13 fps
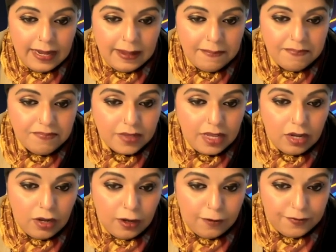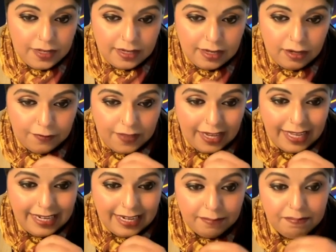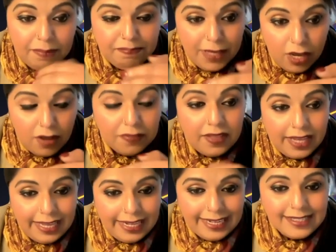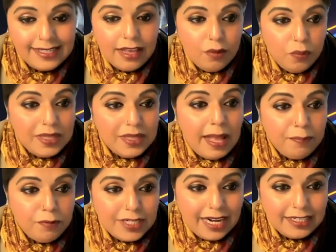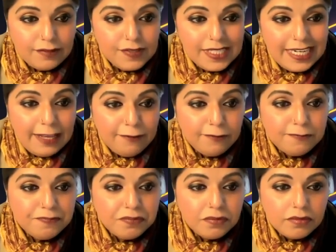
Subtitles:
beyond the helix, with that protective sleeve.